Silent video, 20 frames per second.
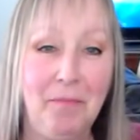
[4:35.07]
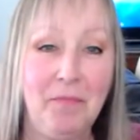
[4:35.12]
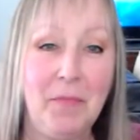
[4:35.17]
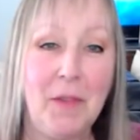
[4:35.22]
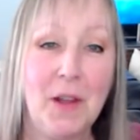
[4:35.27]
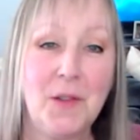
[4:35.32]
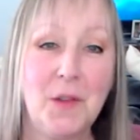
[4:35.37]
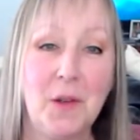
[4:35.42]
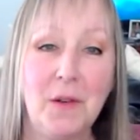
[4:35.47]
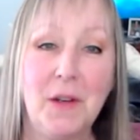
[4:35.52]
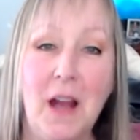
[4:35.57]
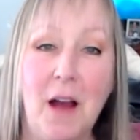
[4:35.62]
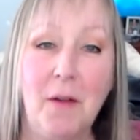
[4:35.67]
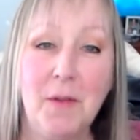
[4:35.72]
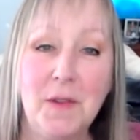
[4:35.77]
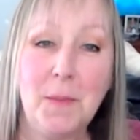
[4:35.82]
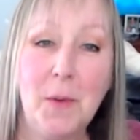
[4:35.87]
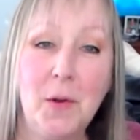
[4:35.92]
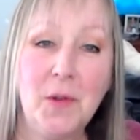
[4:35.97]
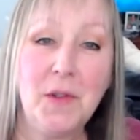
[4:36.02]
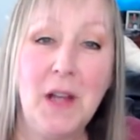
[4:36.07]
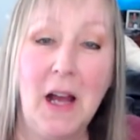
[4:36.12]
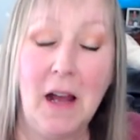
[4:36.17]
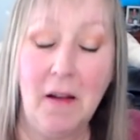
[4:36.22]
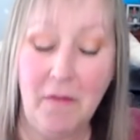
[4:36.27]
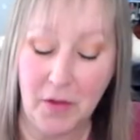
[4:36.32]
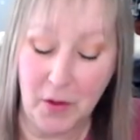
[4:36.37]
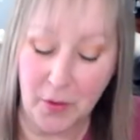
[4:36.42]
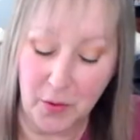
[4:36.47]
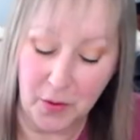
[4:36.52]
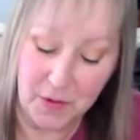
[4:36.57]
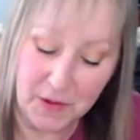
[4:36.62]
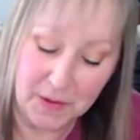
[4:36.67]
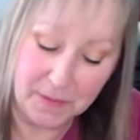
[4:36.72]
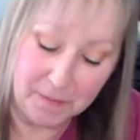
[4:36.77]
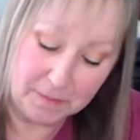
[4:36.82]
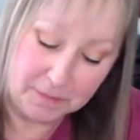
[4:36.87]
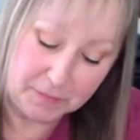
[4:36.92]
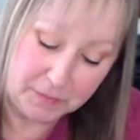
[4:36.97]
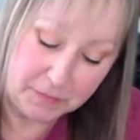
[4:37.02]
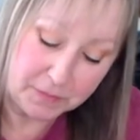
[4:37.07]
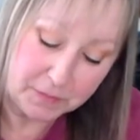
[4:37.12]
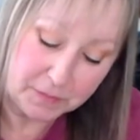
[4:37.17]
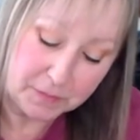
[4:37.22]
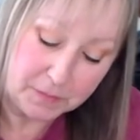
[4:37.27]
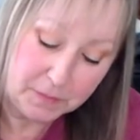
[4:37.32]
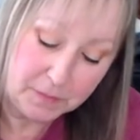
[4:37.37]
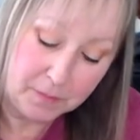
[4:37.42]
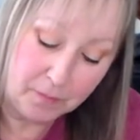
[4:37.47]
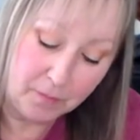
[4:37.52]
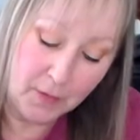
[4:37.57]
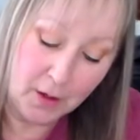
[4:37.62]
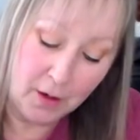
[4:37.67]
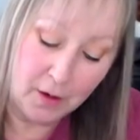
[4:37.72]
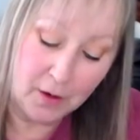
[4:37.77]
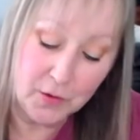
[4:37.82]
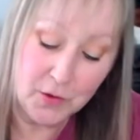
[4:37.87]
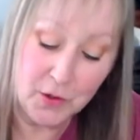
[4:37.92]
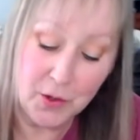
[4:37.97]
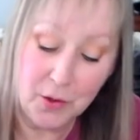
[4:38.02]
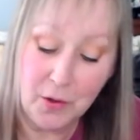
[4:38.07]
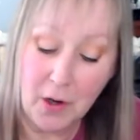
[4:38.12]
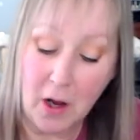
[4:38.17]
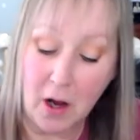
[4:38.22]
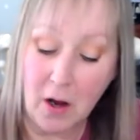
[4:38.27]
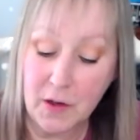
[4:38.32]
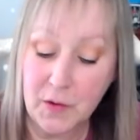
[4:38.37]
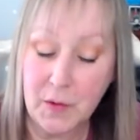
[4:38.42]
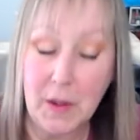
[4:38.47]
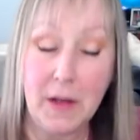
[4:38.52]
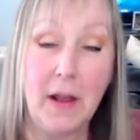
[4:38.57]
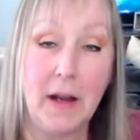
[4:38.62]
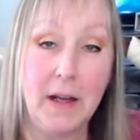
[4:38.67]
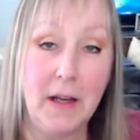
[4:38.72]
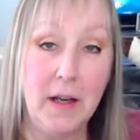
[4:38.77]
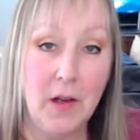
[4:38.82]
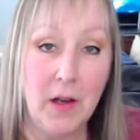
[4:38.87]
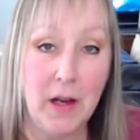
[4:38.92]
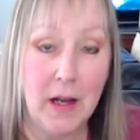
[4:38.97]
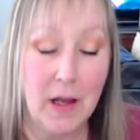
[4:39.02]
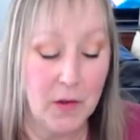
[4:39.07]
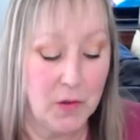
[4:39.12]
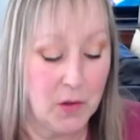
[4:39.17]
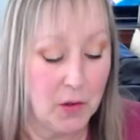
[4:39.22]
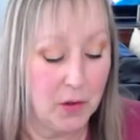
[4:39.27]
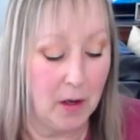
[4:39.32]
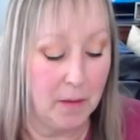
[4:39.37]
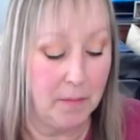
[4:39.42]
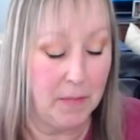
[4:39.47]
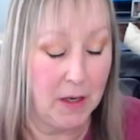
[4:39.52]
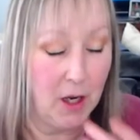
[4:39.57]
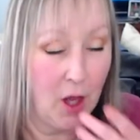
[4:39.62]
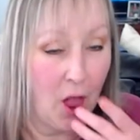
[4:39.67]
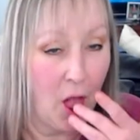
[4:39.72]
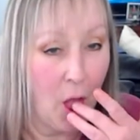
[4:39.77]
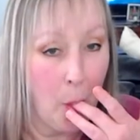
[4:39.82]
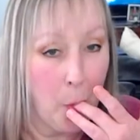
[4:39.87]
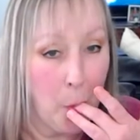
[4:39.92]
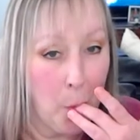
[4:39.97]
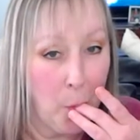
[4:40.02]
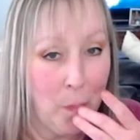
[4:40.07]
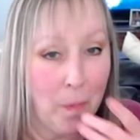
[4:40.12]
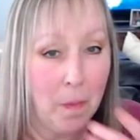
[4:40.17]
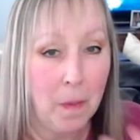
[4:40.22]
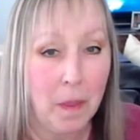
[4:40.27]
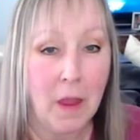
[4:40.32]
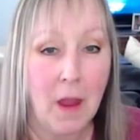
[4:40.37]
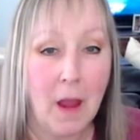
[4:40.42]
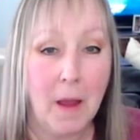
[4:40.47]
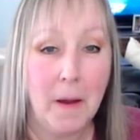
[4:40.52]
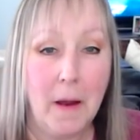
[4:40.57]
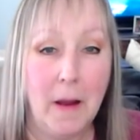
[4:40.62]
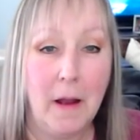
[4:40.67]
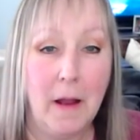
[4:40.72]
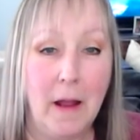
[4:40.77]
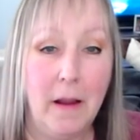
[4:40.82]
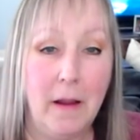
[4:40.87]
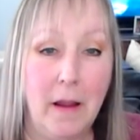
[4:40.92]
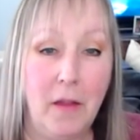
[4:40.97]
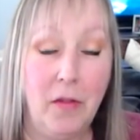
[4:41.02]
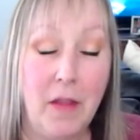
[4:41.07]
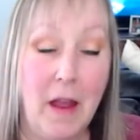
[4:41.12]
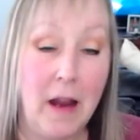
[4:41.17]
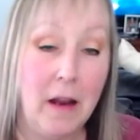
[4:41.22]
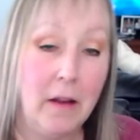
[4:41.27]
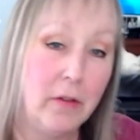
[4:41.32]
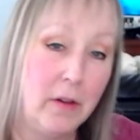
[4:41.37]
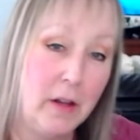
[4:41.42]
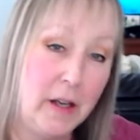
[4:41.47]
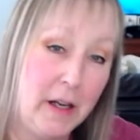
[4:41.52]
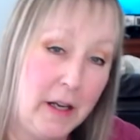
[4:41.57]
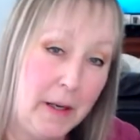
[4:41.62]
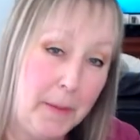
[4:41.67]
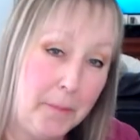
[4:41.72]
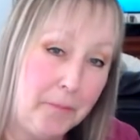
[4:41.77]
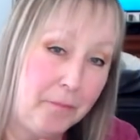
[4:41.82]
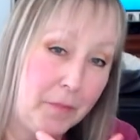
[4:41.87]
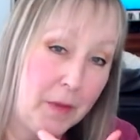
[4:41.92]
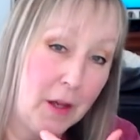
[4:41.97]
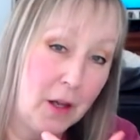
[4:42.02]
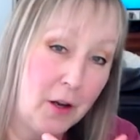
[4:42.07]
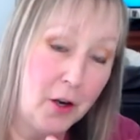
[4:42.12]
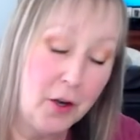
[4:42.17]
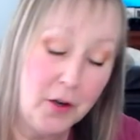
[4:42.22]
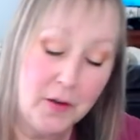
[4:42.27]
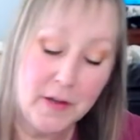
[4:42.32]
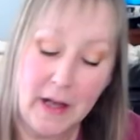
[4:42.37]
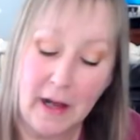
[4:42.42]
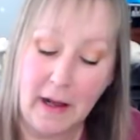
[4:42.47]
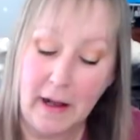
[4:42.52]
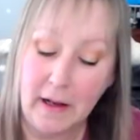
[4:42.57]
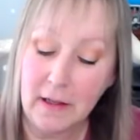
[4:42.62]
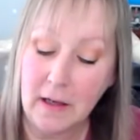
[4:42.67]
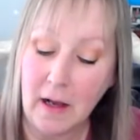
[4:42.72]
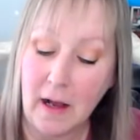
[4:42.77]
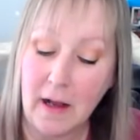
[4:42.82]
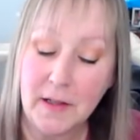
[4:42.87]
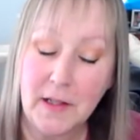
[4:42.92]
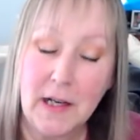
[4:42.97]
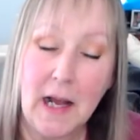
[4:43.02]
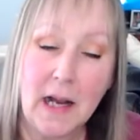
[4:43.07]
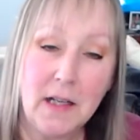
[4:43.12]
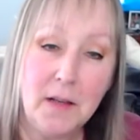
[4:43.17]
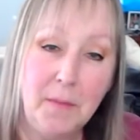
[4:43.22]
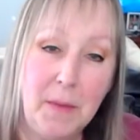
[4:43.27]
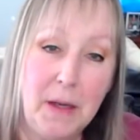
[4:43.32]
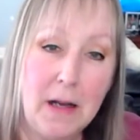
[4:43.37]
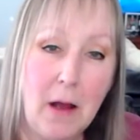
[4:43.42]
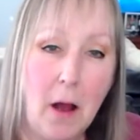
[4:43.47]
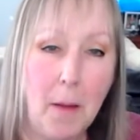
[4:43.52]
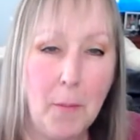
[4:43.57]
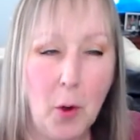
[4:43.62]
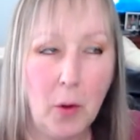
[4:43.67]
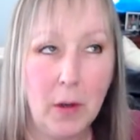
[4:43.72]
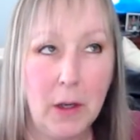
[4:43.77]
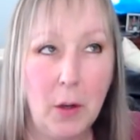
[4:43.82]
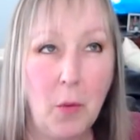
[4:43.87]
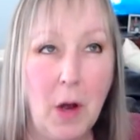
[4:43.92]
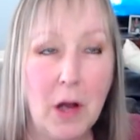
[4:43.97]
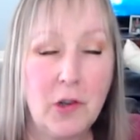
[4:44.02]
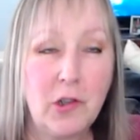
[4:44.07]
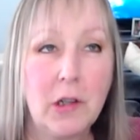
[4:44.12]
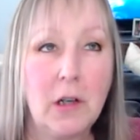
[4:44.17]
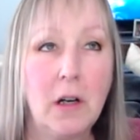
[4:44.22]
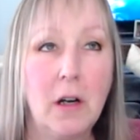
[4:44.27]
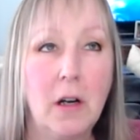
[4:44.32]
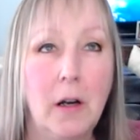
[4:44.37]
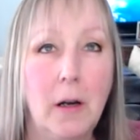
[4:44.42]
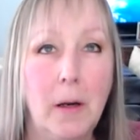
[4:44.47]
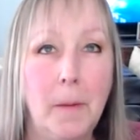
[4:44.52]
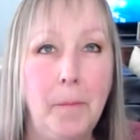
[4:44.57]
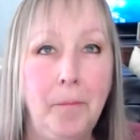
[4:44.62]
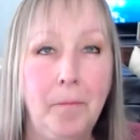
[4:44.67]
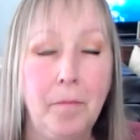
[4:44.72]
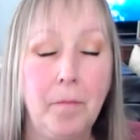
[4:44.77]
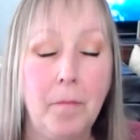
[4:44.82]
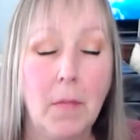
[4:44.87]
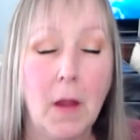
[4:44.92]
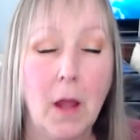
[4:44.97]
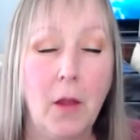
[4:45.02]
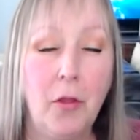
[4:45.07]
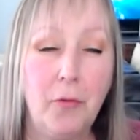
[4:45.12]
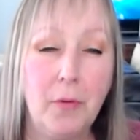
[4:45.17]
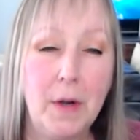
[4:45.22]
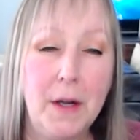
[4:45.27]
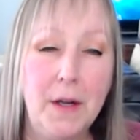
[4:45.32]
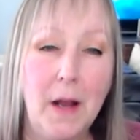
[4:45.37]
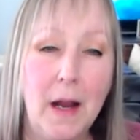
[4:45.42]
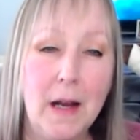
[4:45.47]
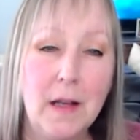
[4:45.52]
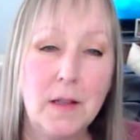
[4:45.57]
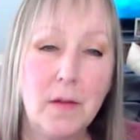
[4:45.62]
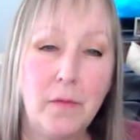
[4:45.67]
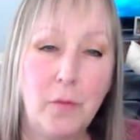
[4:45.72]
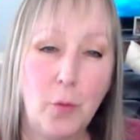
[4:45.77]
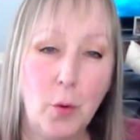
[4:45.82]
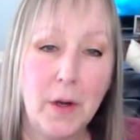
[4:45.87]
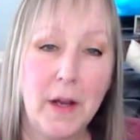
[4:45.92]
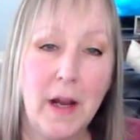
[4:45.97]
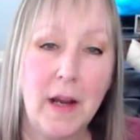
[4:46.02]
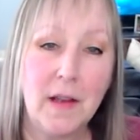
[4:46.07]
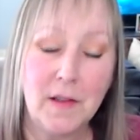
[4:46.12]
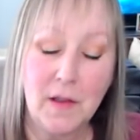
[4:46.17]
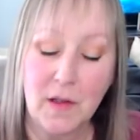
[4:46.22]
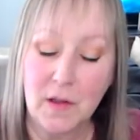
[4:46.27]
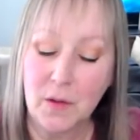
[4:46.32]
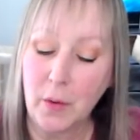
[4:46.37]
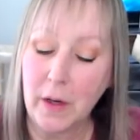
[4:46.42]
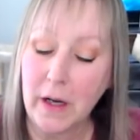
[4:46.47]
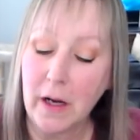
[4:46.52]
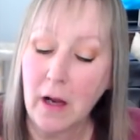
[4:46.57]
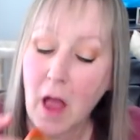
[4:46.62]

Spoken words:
So yeah, I was supposed to have those 2 dogs, and then he canceled on me. And then thankfully, her dad contacted me. Now I'm only watching her 3 nights, 4 days this week.